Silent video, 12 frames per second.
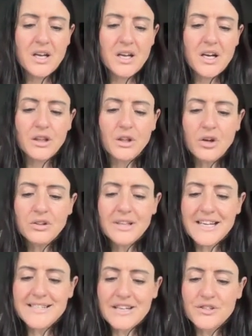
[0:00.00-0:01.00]
At long
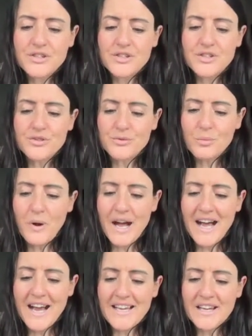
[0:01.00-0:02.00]
last I understood
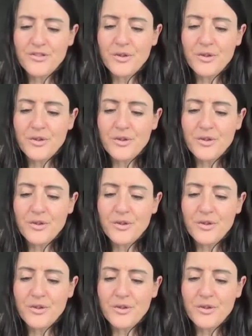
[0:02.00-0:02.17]
why